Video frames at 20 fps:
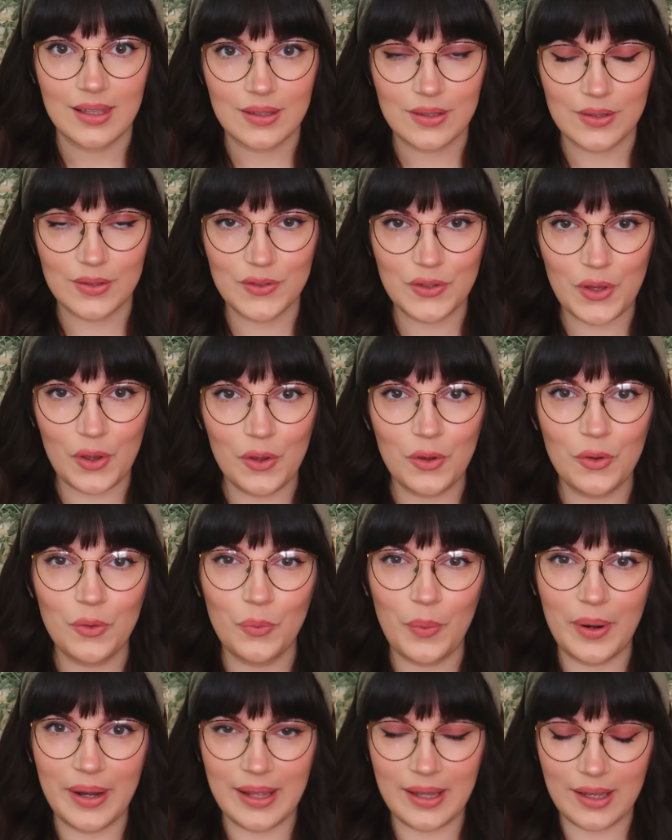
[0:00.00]
So
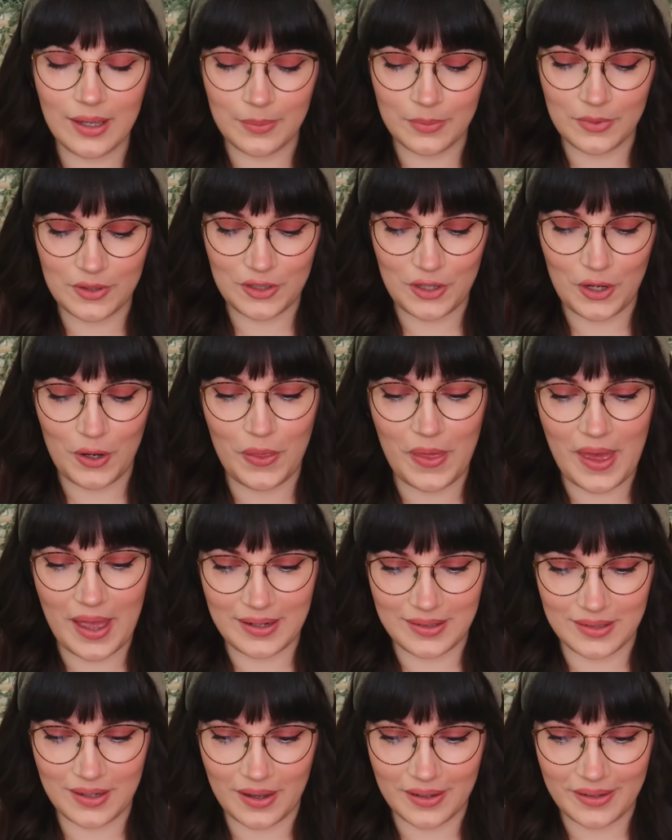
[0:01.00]
when it comes to their
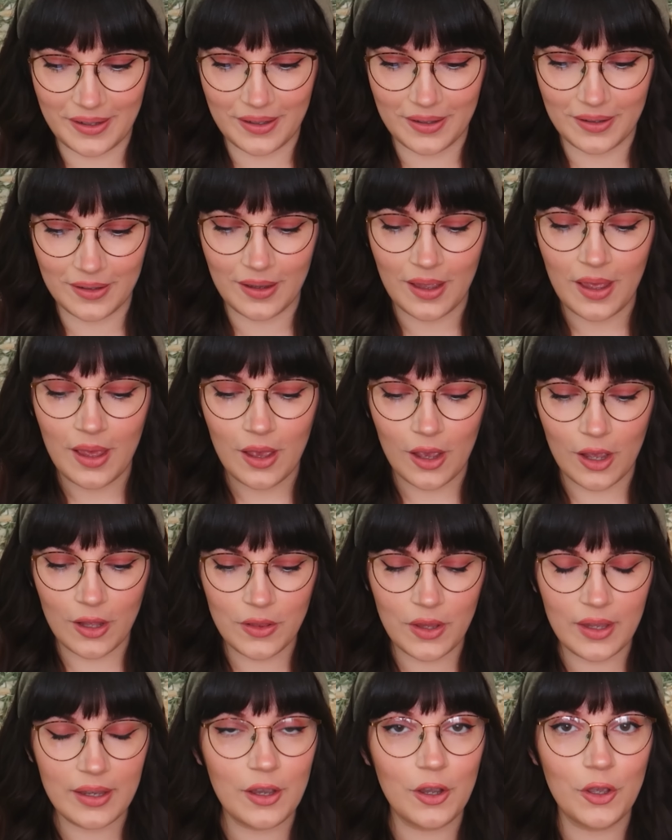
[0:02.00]
diet,
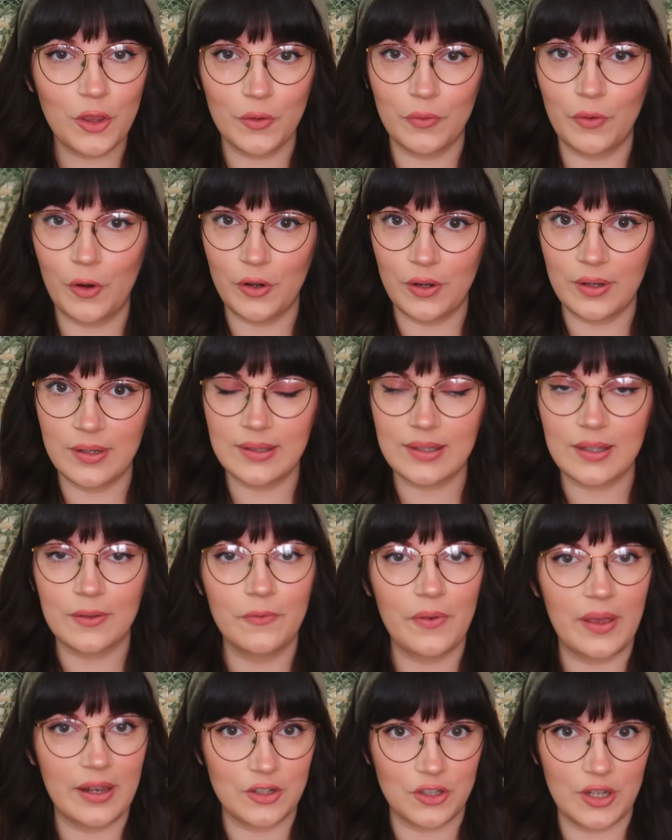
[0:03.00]
unlike other rodents
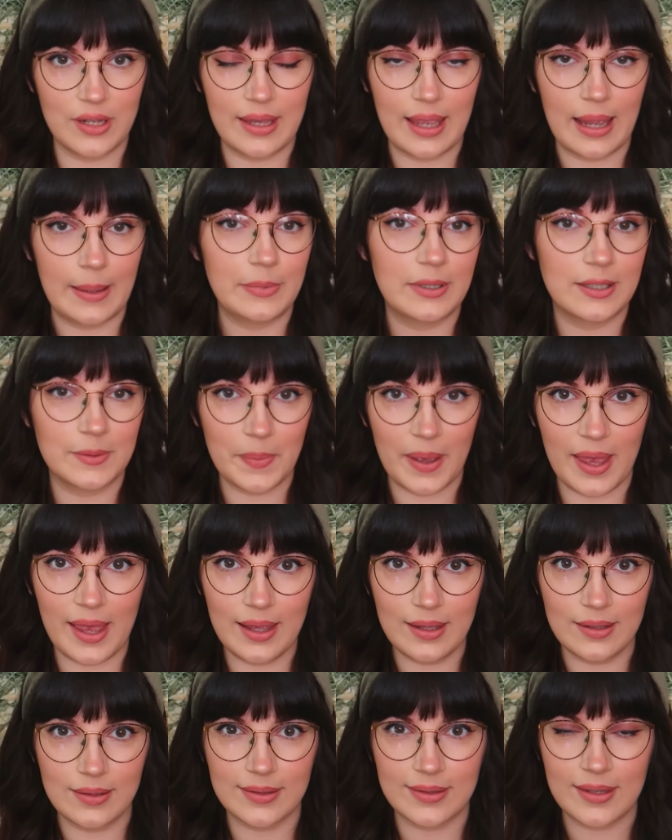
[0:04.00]
conventionally kept as
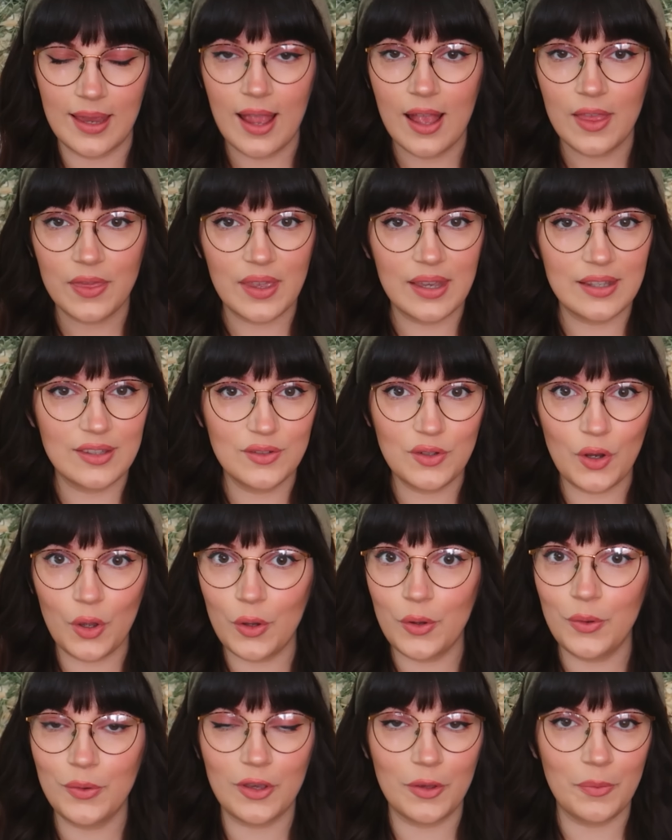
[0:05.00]
pets, there's
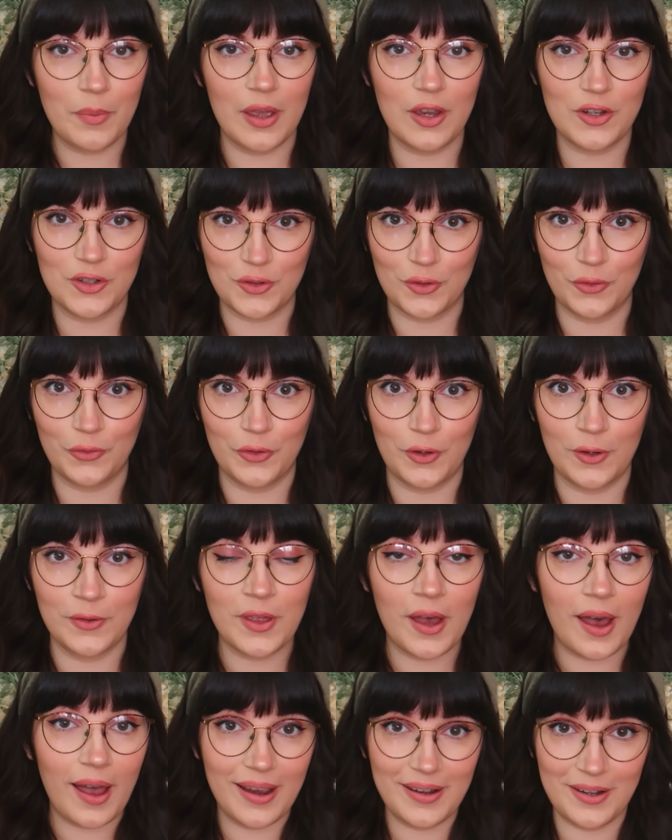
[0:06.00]
no commercial food
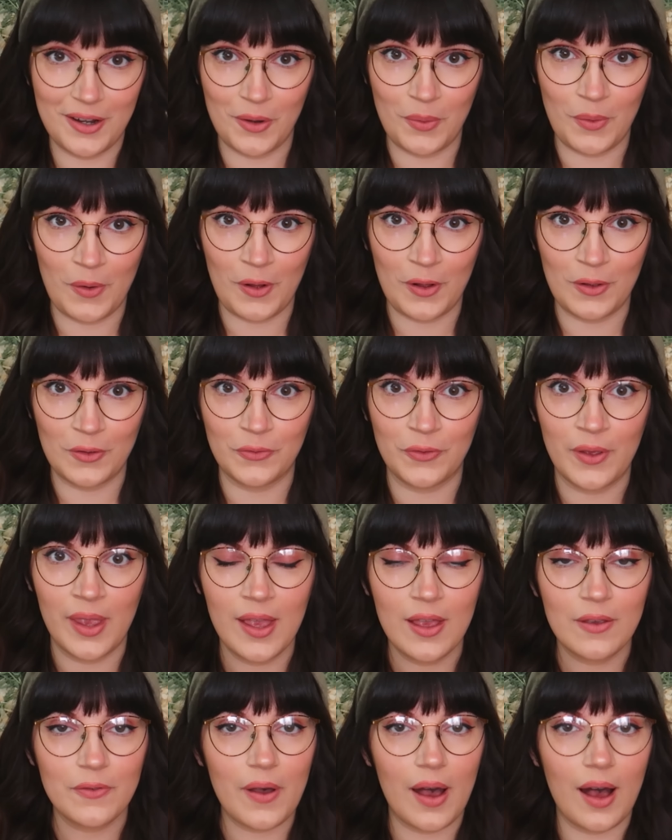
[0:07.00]
that I know of
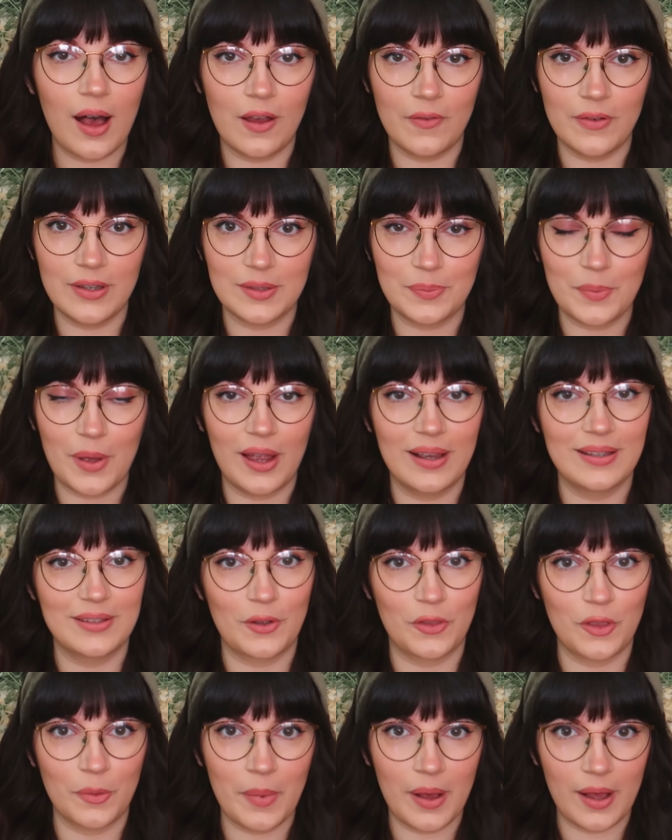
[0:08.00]
for harvest mice
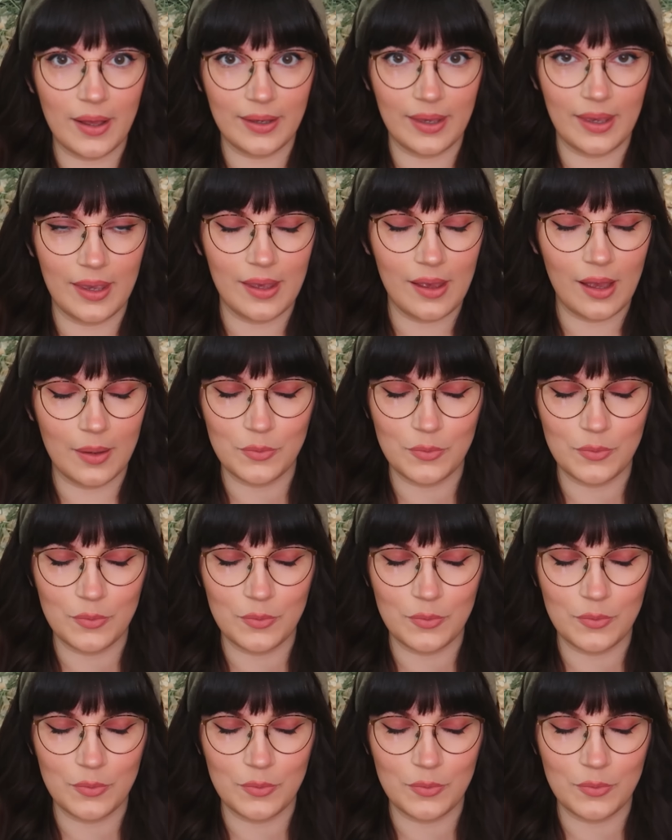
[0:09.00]
on the market.